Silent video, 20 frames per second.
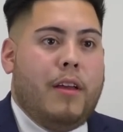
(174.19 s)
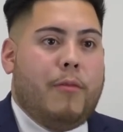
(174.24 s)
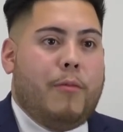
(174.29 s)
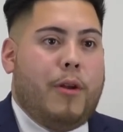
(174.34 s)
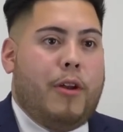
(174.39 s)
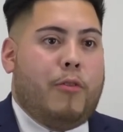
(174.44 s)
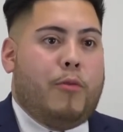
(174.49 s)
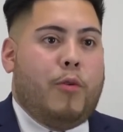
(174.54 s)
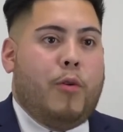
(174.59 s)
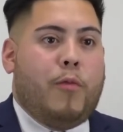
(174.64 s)

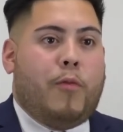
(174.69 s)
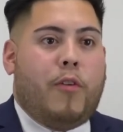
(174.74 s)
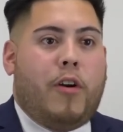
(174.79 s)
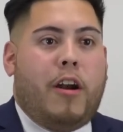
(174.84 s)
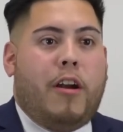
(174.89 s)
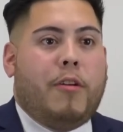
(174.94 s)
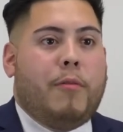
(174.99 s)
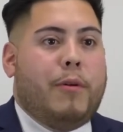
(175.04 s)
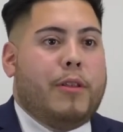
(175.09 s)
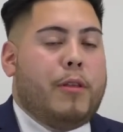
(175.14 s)
There's room for
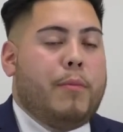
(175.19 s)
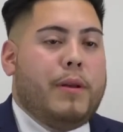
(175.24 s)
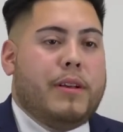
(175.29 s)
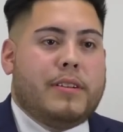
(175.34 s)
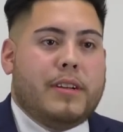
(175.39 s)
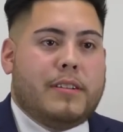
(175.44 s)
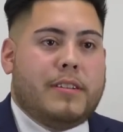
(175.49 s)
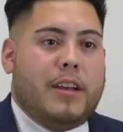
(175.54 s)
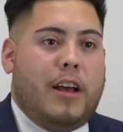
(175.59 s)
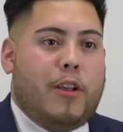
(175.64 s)
everyone to be
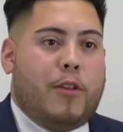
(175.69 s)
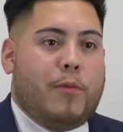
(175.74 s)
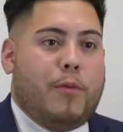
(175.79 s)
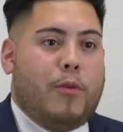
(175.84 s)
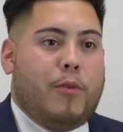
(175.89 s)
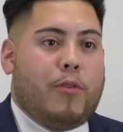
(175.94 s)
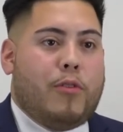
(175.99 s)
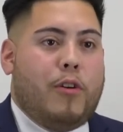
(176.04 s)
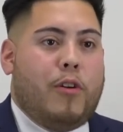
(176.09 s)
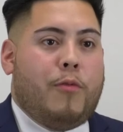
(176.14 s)

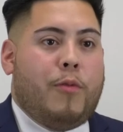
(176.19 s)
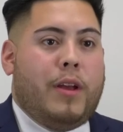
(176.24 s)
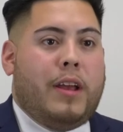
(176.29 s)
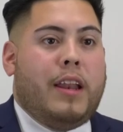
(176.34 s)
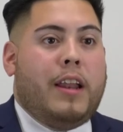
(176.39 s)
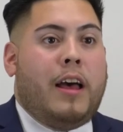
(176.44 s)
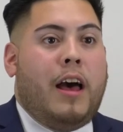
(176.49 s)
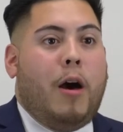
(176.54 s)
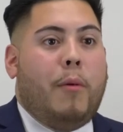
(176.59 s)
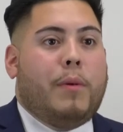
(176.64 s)
successful. So if we
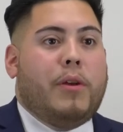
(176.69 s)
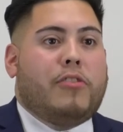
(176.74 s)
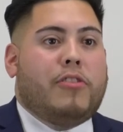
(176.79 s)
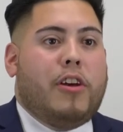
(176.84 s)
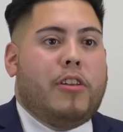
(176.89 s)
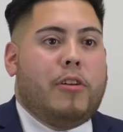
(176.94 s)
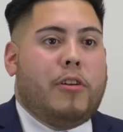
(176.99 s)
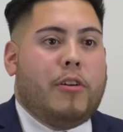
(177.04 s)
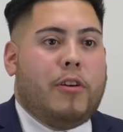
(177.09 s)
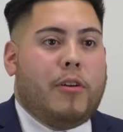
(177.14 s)
can help each
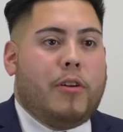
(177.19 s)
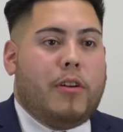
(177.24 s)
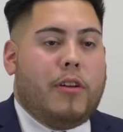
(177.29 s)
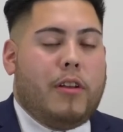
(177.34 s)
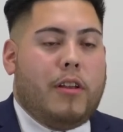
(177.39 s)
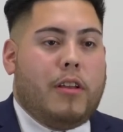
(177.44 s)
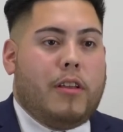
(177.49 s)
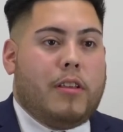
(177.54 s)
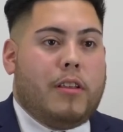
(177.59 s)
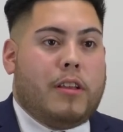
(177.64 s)
other
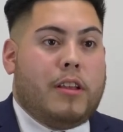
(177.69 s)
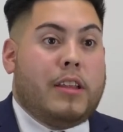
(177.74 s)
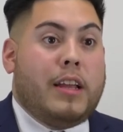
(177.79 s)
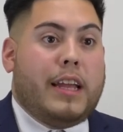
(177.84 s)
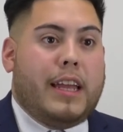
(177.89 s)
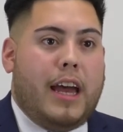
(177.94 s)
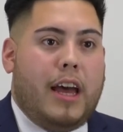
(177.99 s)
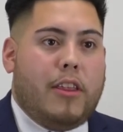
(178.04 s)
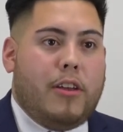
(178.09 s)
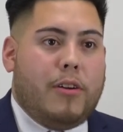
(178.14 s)

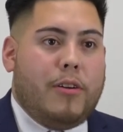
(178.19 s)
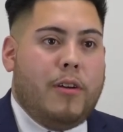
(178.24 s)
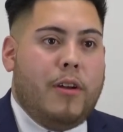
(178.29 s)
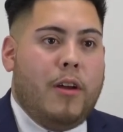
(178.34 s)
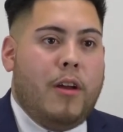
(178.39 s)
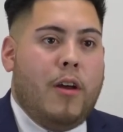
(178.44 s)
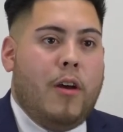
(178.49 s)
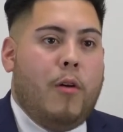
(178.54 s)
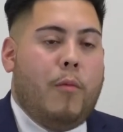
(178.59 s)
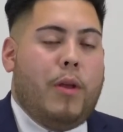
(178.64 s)
Together,
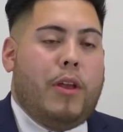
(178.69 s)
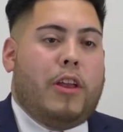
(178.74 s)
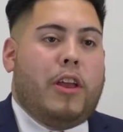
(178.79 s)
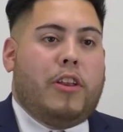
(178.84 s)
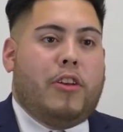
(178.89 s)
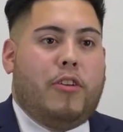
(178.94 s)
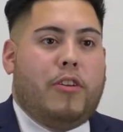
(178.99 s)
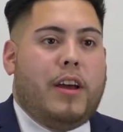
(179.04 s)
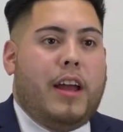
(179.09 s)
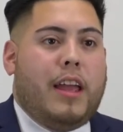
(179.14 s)
we
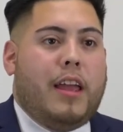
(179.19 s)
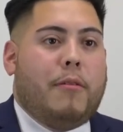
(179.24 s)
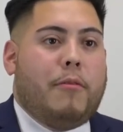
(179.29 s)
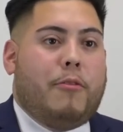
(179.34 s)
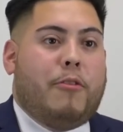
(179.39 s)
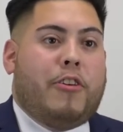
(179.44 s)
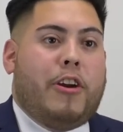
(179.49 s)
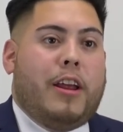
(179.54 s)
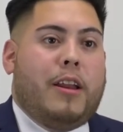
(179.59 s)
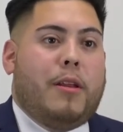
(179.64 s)
can unite
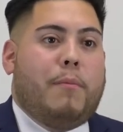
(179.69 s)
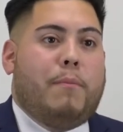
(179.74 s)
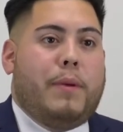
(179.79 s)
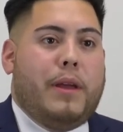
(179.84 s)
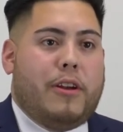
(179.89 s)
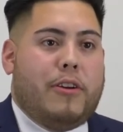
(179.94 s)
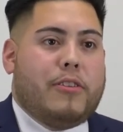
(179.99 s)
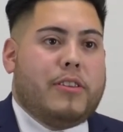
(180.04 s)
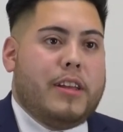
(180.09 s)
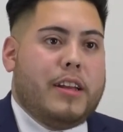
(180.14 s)
and create a
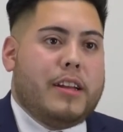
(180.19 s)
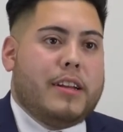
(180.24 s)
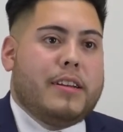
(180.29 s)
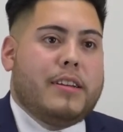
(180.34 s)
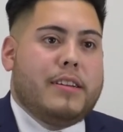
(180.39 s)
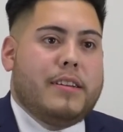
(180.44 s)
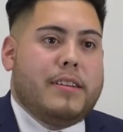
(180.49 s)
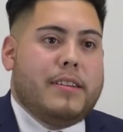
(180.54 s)
bigger thing.